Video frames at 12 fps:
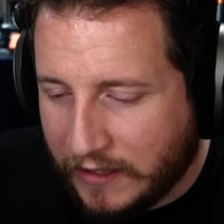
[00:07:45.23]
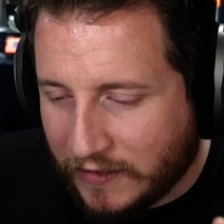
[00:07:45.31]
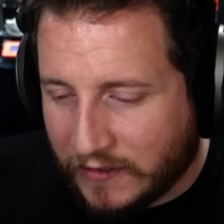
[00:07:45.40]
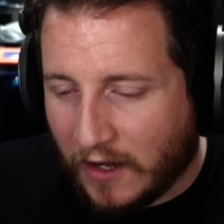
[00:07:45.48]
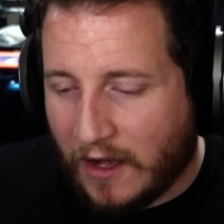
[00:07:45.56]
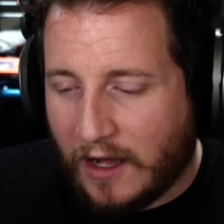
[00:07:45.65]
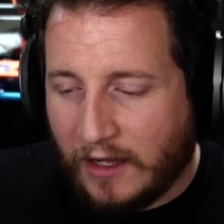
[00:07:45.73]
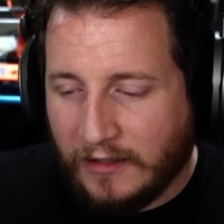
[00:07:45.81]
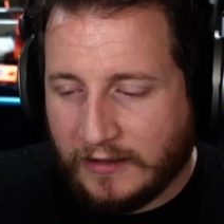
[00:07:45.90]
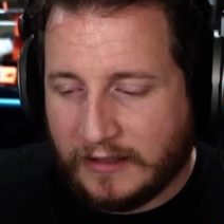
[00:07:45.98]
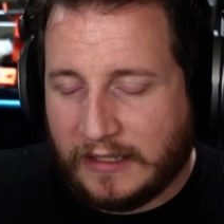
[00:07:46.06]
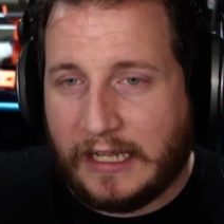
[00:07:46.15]
saw
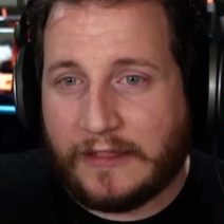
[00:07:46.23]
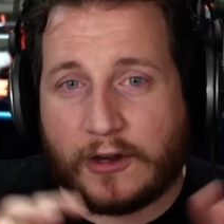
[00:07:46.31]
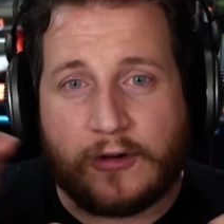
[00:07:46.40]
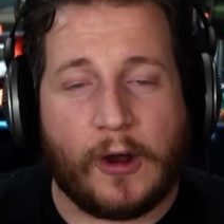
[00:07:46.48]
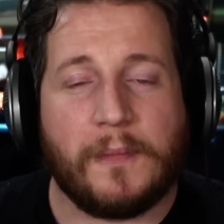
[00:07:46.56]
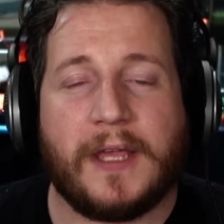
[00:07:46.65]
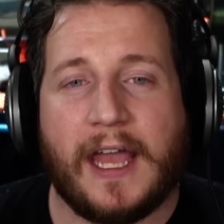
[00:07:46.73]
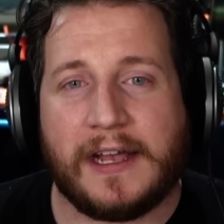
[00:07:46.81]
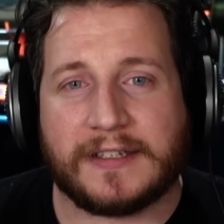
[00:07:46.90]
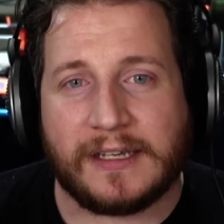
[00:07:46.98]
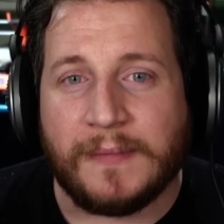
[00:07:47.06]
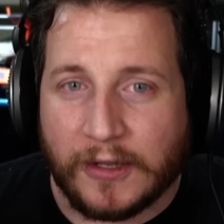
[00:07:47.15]
in the
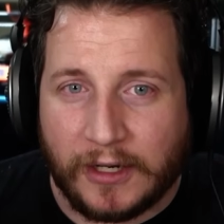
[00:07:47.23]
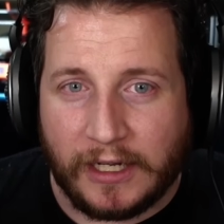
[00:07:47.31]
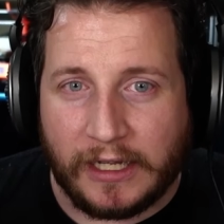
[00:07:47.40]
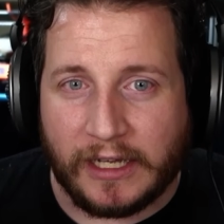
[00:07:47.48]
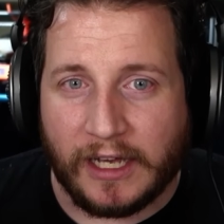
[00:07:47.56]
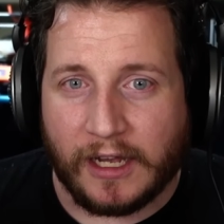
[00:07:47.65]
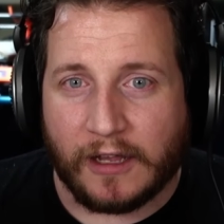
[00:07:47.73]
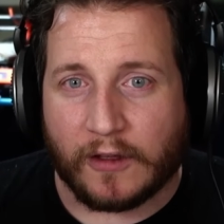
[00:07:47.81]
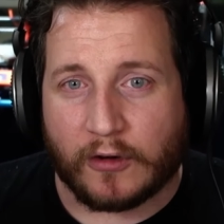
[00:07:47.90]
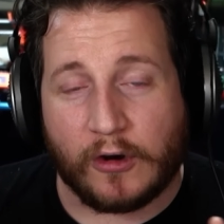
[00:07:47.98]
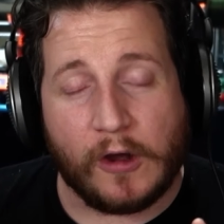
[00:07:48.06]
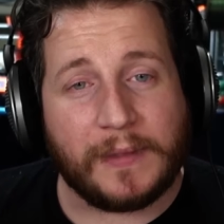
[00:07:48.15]
Chromecast community, the
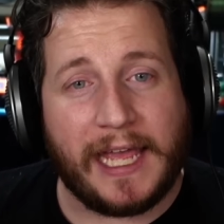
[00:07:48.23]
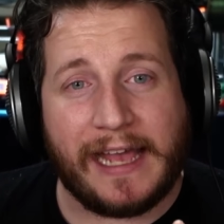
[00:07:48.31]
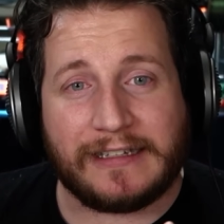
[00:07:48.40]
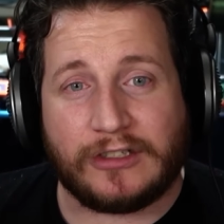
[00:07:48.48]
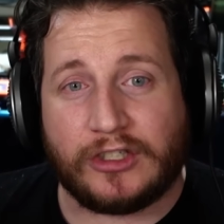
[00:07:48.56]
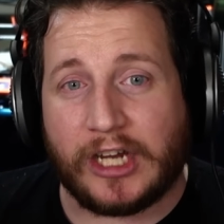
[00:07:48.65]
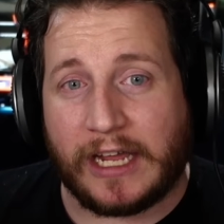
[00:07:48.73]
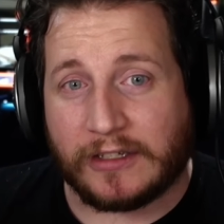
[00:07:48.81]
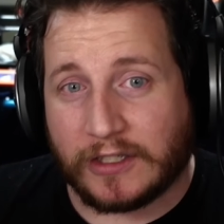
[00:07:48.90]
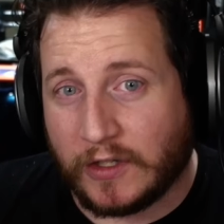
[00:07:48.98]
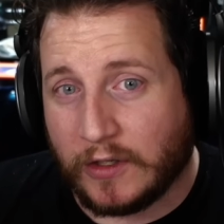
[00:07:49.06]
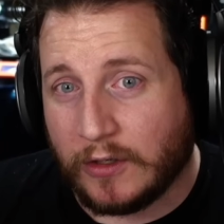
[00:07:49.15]
Chromecast Gen
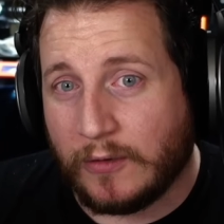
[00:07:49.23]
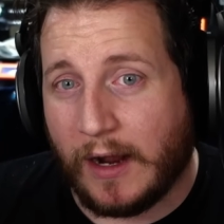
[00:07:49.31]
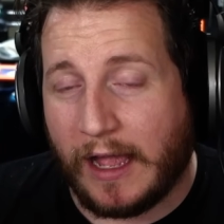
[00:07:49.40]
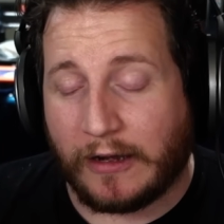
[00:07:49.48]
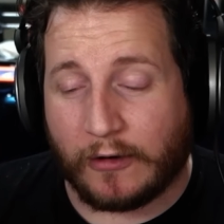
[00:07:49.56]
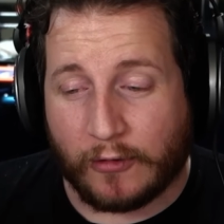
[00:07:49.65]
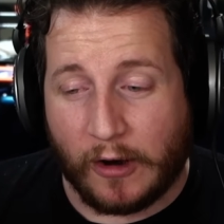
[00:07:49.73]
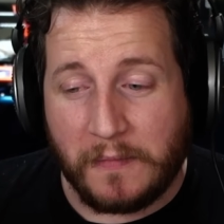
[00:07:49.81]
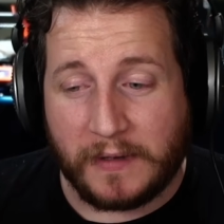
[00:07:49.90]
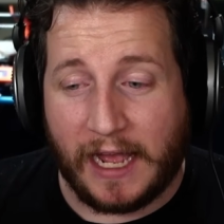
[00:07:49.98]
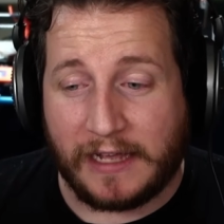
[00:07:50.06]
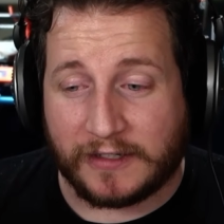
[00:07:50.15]
two and
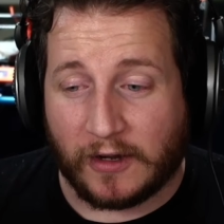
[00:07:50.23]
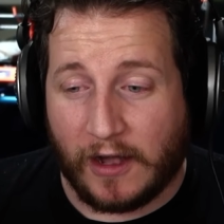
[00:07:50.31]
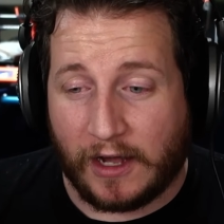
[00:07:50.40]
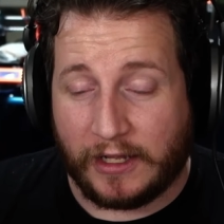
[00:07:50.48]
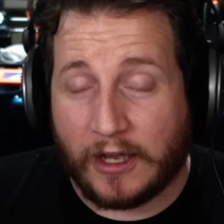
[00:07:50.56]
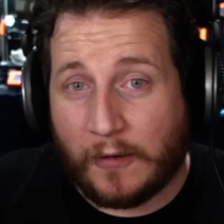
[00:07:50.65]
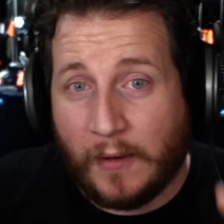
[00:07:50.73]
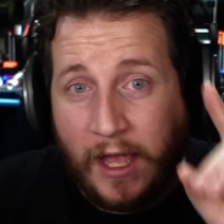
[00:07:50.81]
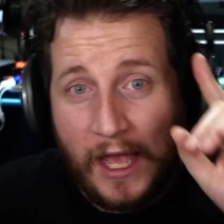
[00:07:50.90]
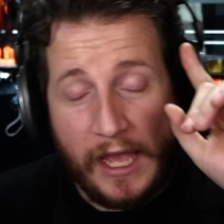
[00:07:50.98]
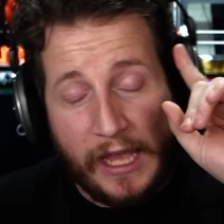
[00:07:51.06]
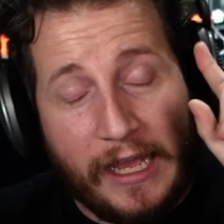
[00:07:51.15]
Chromecast Audio.
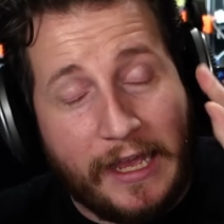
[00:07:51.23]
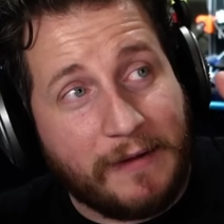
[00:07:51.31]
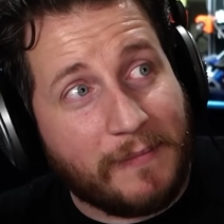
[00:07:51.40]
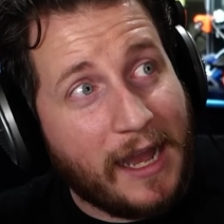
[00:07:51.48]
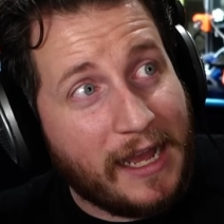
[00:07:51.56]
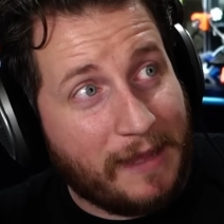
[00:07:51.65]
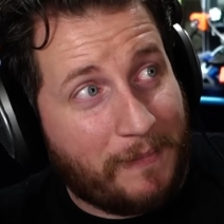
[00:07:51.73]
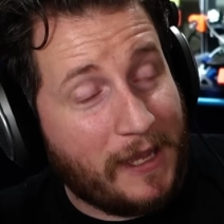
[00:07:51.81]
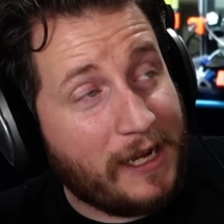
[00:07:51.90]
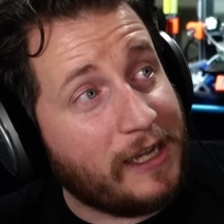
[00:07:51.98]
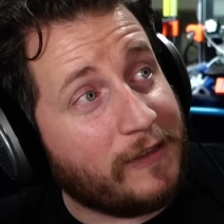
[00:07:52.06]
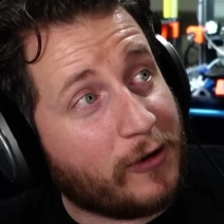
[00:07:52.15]
In my
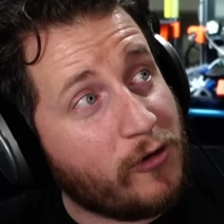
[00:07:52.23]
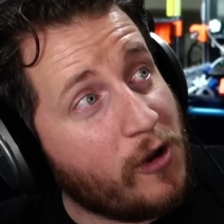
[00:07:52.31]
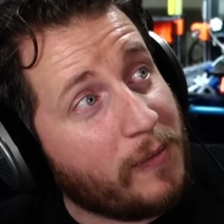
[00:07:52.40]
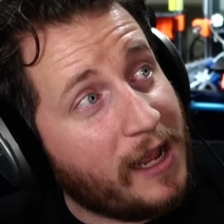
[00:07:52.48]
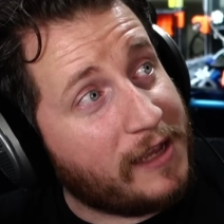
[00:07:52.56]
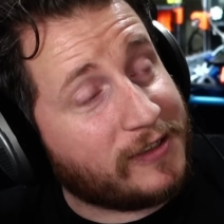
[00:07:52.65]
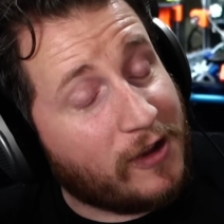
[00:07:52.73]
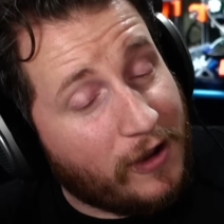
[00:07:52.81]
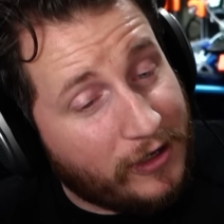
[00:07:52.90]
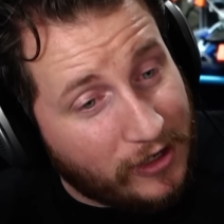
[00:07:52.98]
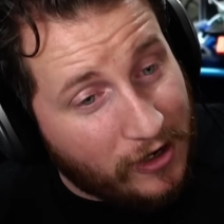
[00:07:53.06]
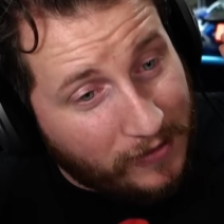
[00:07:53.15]
opinion, the Chromecast
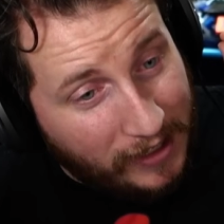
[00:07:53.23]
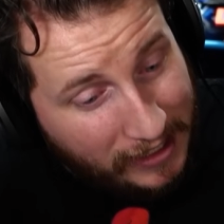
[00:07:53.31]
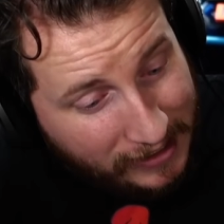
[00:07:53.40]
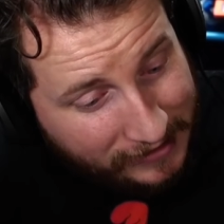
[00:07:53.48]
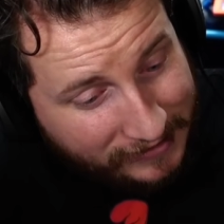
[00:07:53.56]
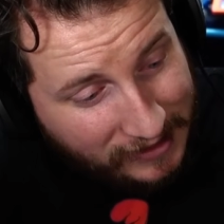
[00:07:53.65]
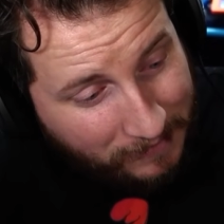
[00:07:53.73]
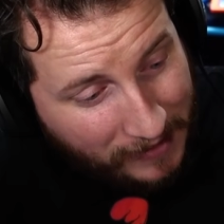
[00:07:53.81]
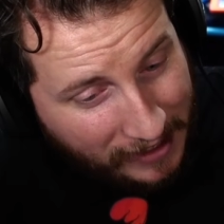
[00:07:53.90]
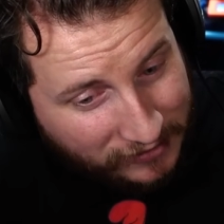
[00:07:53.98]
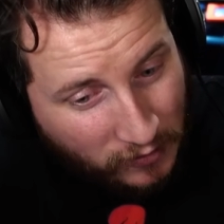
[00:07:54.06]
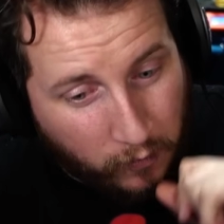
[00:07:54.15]
Audio is the
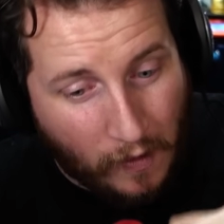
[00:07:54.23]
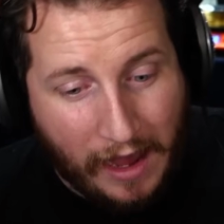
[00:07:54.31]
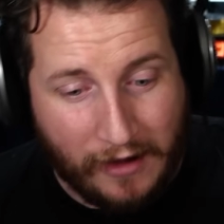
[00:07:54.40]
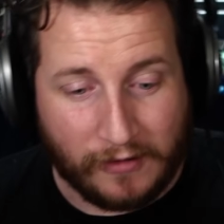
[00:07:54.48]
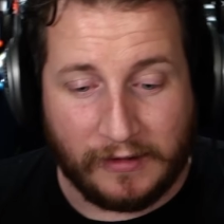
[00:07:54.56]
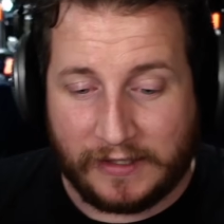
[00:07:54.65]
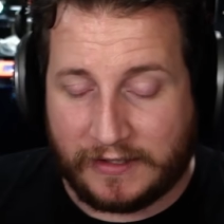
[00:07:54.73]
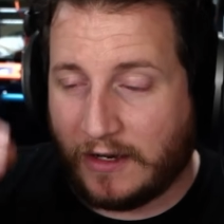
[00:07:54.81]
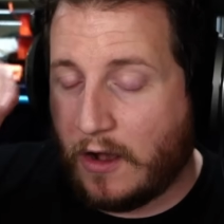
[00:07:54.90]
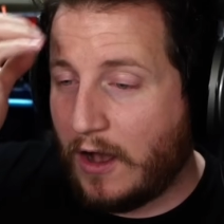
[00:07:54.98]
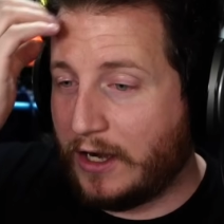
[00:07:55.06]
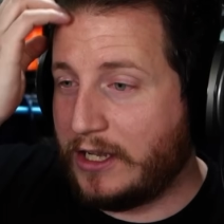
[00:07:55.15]
best wireless
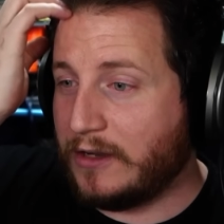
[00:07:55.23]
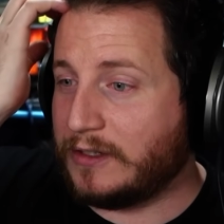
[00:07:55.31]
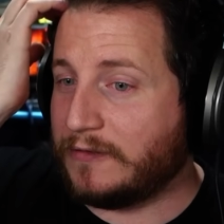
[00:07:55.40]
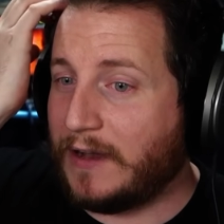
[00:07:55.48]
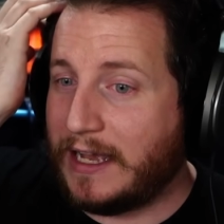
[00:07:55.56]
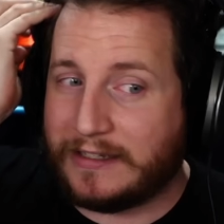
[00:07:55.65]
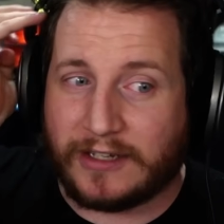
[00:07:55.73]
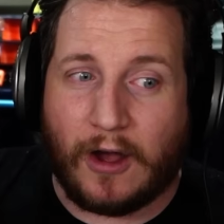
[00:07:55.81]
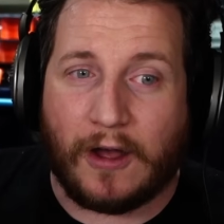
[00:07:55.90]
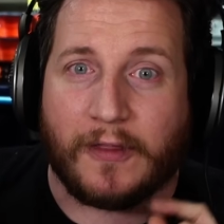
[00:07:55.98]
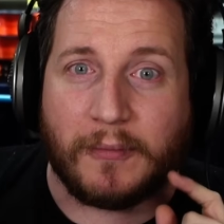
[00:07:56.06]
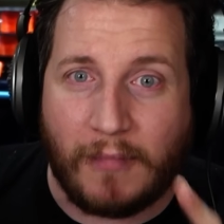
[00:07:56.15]
audio device
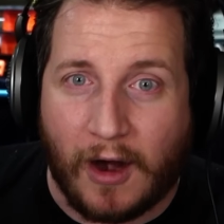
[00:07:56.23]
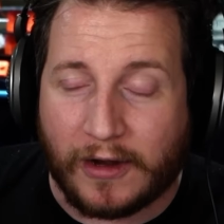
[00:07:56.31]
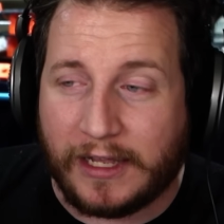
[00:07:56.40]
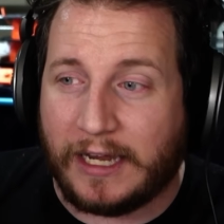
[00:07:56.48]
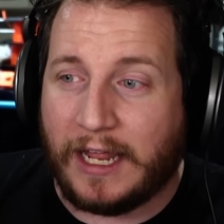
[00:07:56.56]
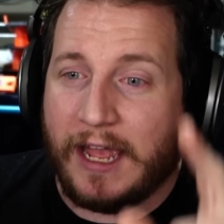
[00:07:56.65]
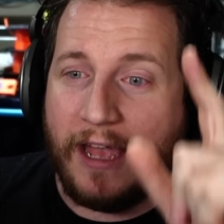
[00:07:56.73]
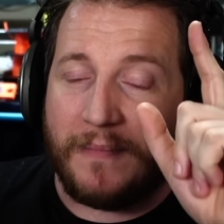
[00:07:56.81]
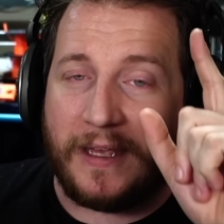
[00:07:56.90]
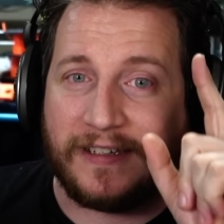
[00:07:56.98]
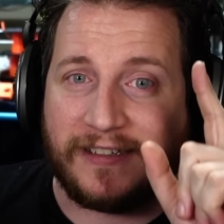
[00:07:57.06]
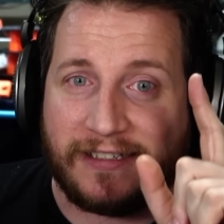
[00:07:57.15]
on the market
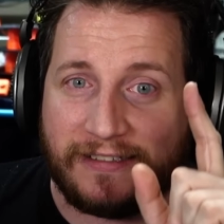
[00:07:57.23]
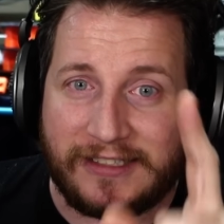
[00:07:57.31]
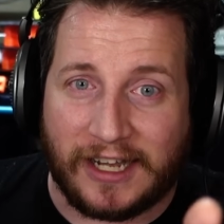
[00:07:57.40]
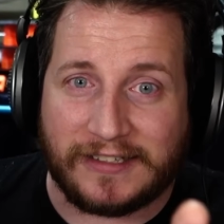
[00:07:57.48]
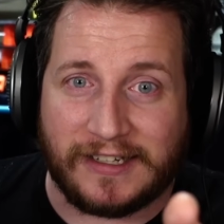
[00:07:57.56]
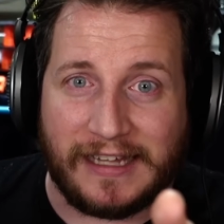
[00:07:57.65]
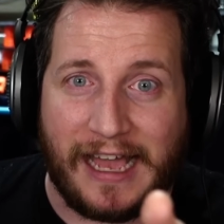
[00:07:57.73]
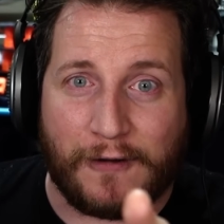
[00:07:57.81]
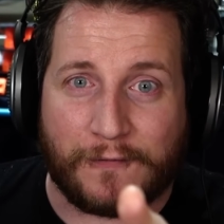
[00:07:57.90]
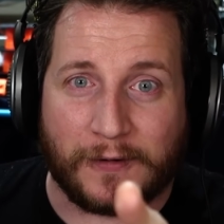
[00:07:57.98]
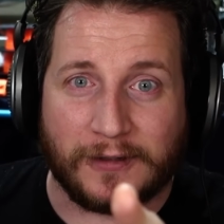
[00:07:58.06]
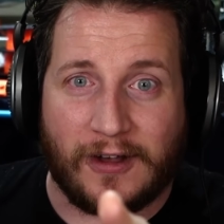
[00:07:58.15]
because it does allow
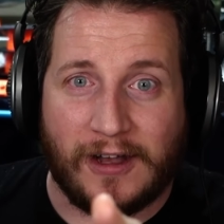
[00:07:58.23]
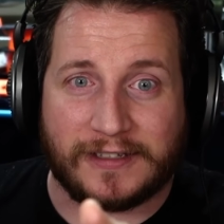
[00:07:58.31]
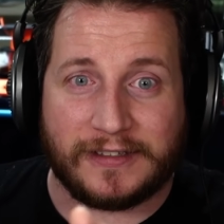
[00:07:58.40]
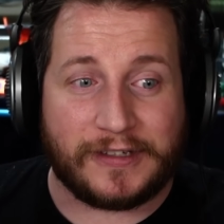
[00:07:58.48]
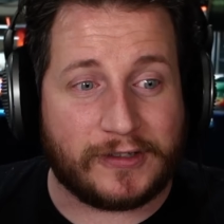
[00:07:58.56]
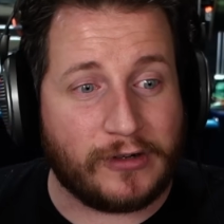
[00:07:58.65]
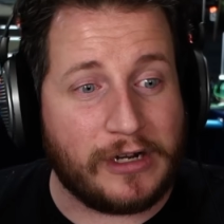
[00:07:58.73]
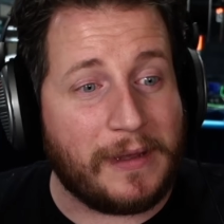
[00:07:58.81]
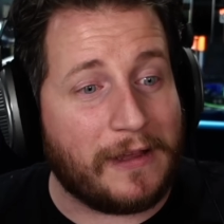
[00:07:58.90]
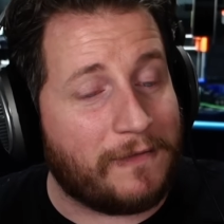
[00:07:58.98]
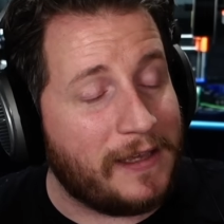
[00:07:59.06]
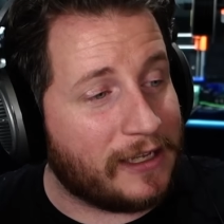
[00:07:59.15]
for lossless
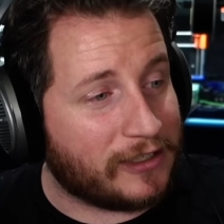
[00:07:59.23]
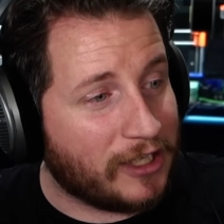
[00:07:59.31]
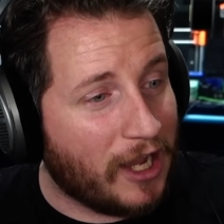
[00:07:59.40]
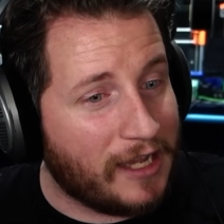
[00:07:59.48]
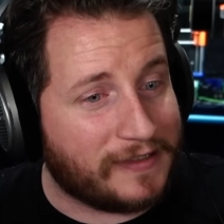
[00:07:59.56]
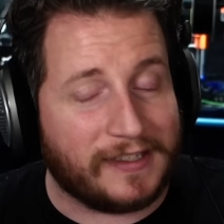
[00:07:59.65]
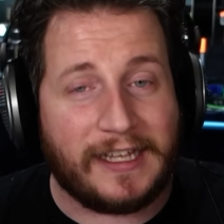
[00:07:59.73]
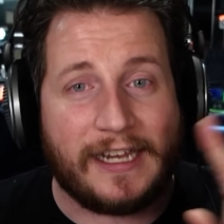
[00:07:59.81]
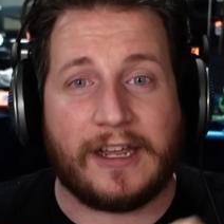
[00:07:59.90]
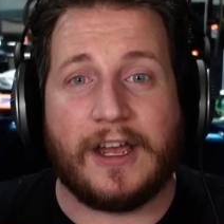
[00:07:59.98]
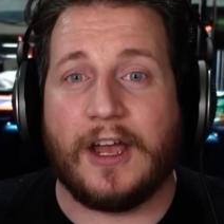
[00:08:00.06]
streaming via Toslink,